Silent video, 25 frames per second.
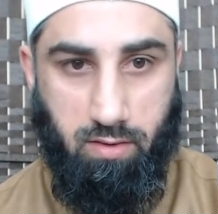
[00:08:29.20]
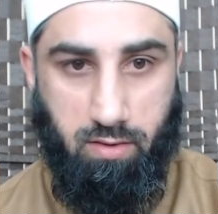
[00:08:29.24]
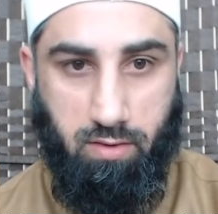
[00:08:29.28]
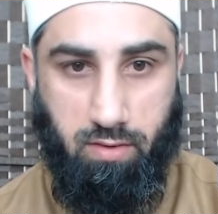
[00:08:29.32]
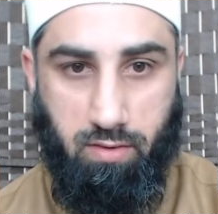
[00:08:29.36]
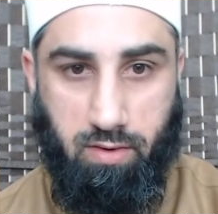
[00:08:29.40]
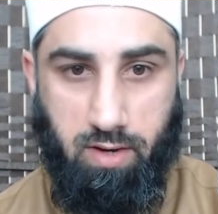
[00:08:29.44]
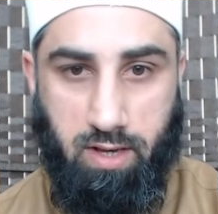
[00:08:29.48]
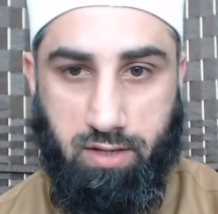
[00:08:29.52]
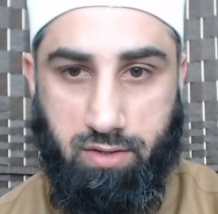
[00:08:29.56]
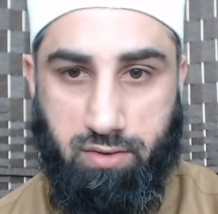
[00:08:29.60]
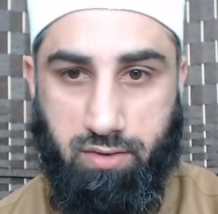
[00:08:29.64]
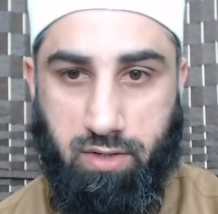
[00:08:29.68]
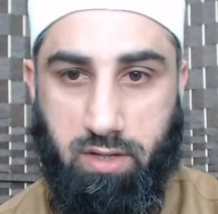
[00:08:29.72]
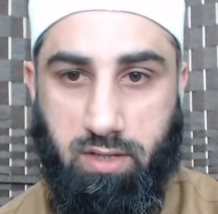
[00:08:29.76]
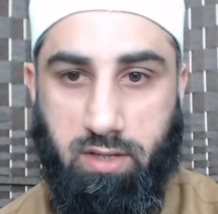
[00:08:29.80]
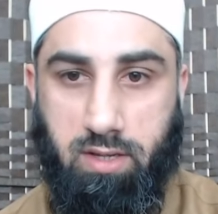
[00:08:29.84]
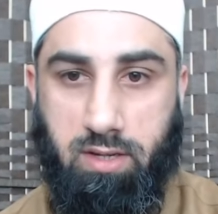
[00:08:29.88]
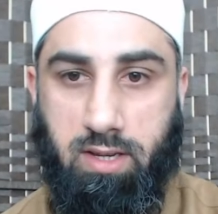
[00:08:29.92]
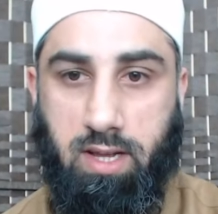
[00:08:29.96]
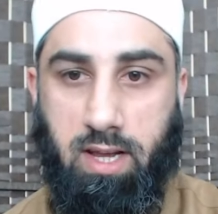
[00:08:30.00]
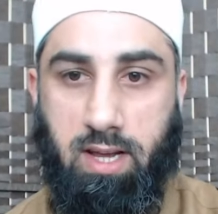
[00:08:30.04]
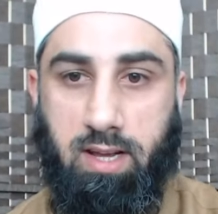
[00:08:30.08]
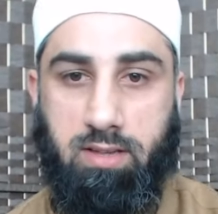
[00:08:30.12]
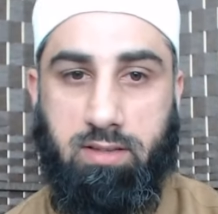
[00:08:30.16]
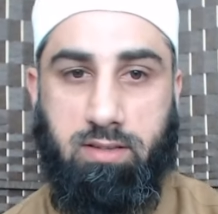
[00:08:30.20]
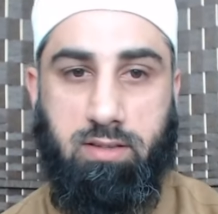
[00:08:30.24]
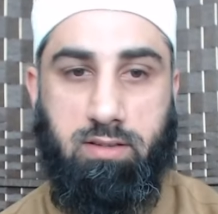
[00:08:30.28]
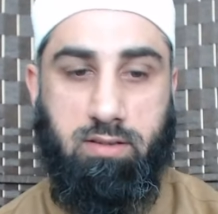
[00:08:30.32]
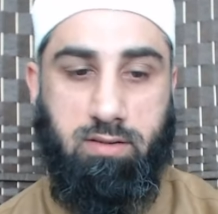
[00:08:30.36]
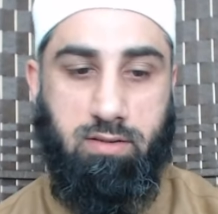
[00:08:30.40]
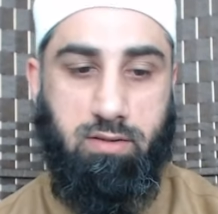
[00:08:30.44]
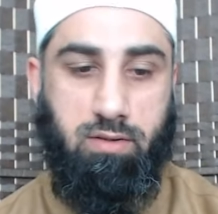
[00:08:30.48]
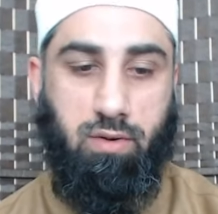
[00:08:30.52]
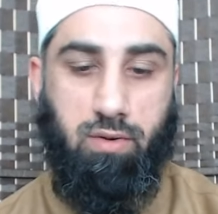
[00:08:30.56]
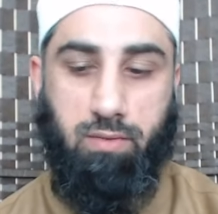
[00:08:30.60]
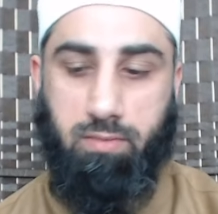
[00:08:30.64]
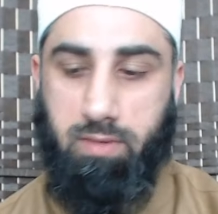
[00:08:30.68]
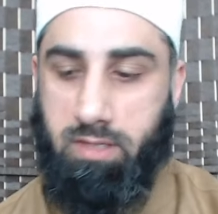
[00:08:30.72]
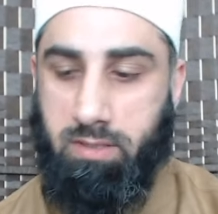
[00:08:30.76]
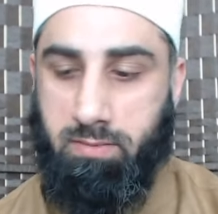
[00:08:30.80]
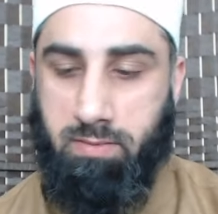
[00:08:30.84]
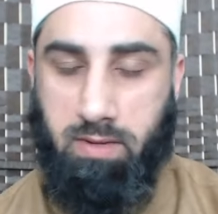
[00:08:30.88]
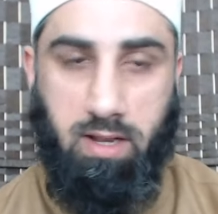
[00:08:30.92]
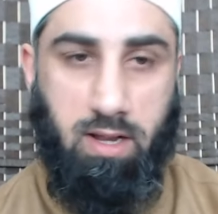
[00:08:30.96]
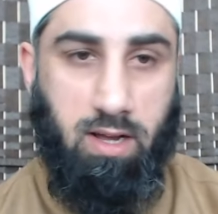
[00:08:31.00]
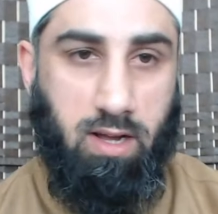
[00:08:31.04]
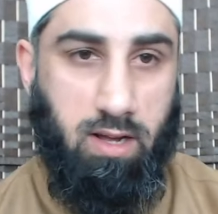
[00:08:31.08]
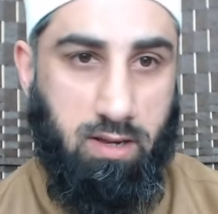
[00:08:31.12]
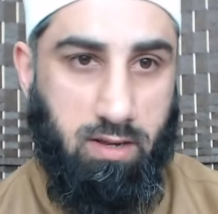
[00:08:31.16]
Let's read the text. So,
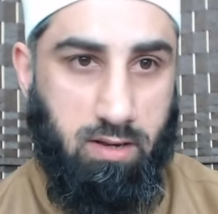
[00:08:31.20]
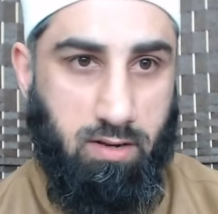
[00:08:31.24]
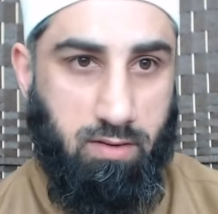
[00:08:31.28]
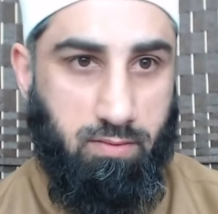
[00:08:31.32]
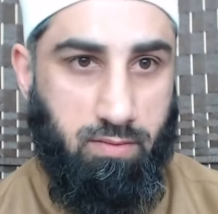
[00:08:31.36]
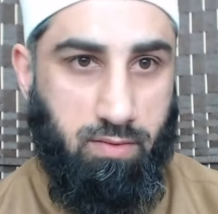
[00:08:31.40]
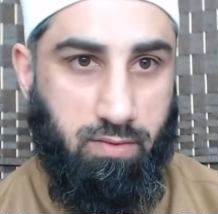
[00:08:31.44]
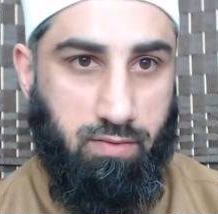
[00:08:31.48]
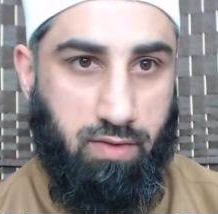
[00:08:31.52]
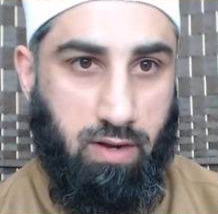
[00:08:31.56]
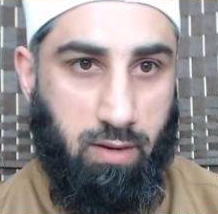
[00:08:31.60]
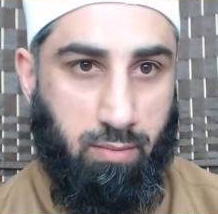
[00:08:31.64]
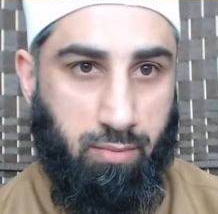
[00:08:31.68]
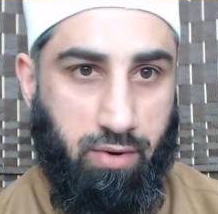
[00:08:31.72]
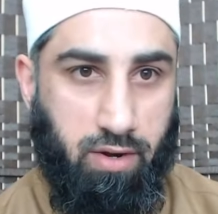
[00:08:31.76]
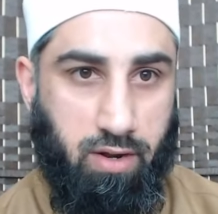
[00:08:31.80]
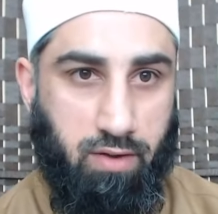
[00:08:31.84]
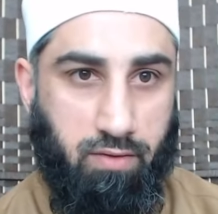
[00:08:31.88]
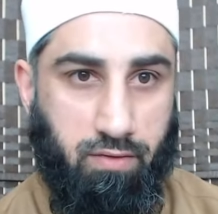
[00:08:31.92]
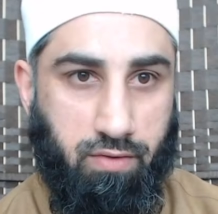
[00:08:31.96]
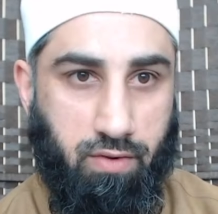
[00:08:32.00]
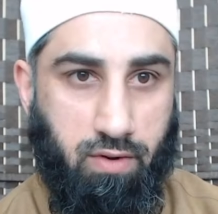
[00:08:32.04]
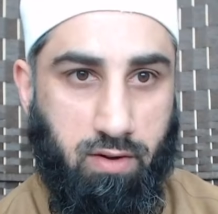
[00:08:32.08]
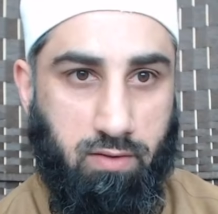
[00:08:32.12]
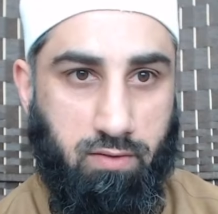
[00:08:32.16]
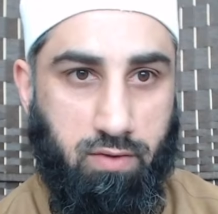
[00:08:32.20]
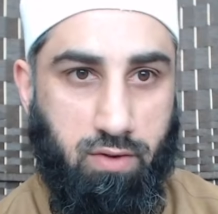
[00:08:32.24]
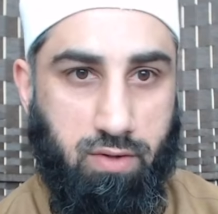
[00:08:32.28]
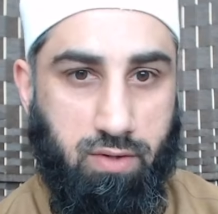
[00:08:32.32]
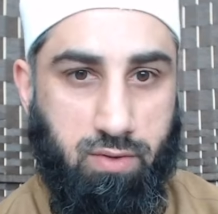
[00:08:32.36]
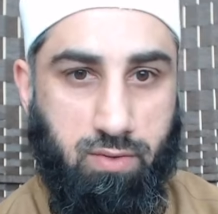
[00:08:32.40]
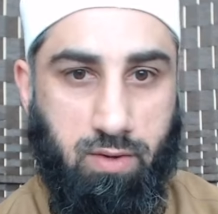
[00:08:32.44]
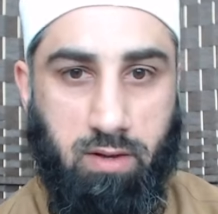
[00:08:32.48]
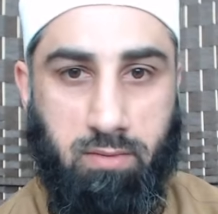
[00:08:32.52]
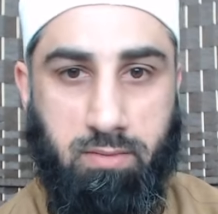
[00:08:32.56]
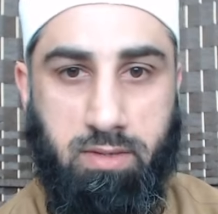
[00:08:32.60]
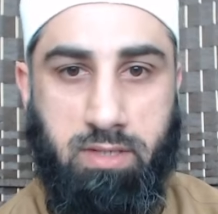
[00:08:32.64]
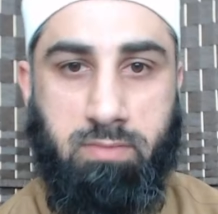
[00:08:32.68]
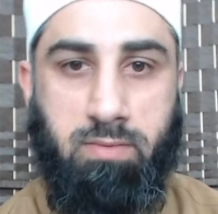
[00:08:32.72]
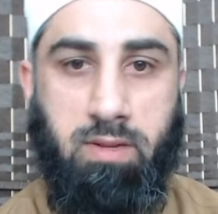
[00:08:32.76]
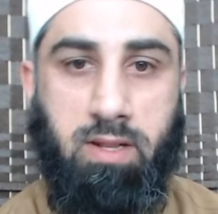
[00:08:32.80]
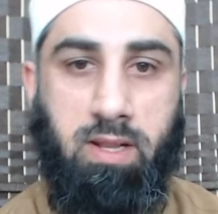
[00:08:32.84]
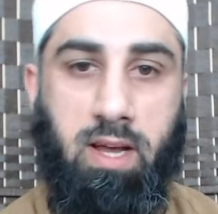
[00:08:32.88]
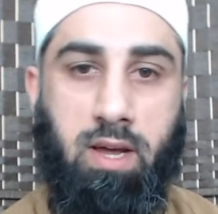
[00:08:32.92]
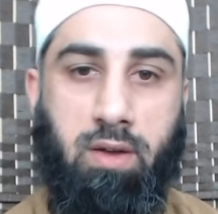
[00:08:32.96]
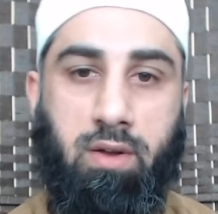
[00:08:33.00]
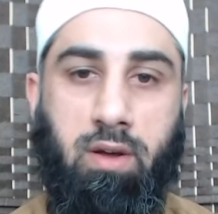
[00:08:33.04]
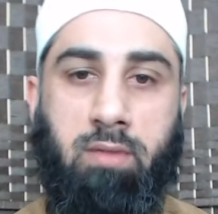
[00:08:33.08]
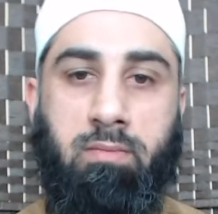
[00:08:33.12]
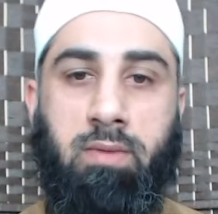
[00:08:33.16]
Bismillah, I'll put it in front of you as well. Bismillah
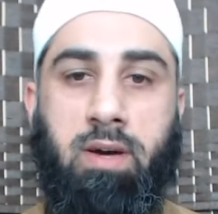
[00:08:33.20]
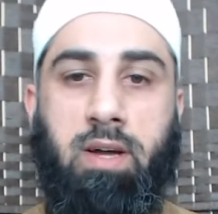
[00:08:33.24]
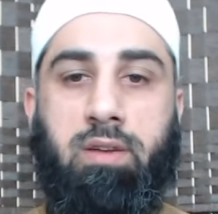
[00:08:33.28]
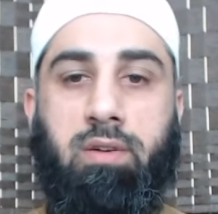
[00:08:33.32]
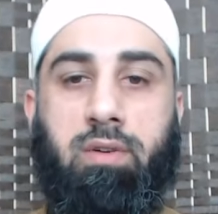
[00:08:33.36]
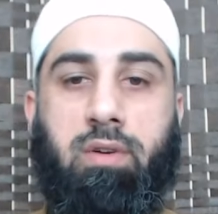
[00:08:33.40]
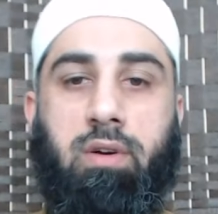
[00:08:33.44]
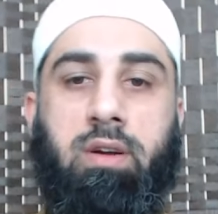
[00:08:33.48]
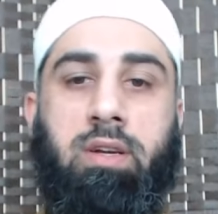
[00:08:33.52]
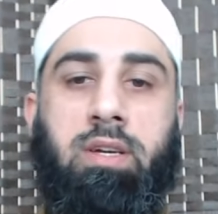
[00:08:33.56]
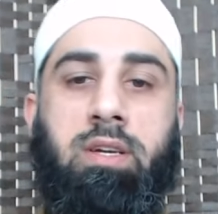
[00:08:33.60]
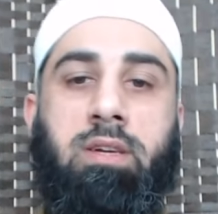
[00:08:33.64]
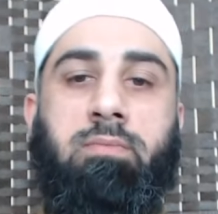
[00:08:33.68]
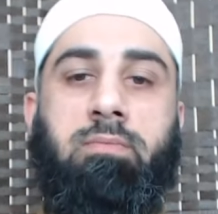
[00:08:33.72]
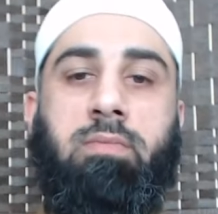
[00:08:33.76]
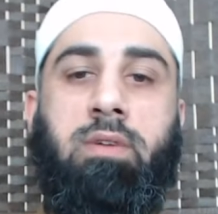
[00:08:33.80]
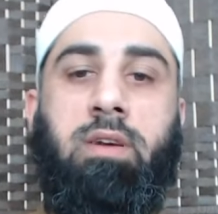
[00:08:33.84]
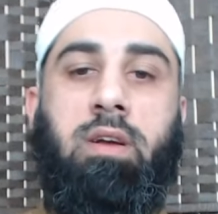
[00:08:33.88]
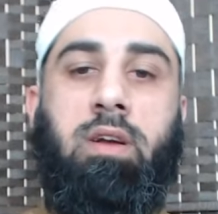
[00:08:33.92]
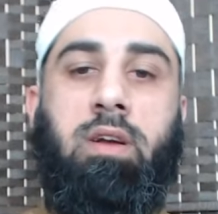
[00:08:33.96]
ar-Rahman ar-Rahim.